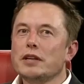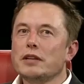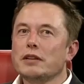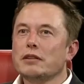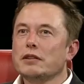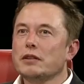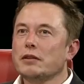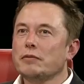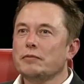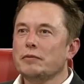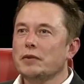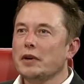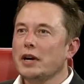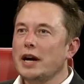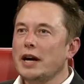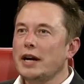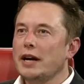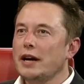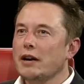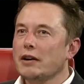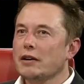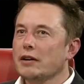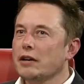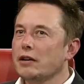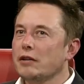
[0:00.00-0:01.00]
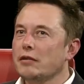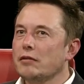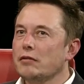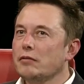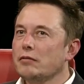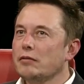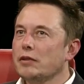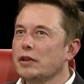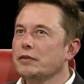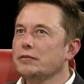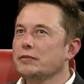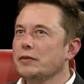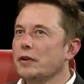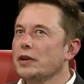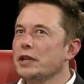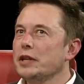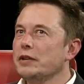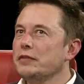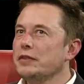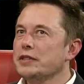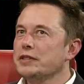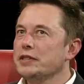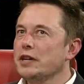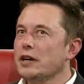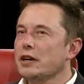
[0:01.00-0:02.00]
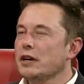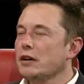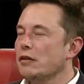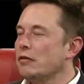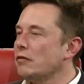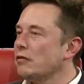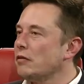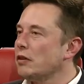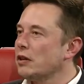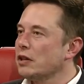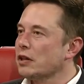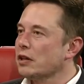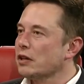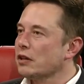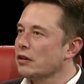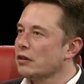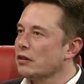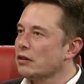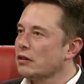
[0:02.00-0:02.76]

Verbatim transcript: are you the benign in, are outcome. You interested, that's probably the best outcome, I think.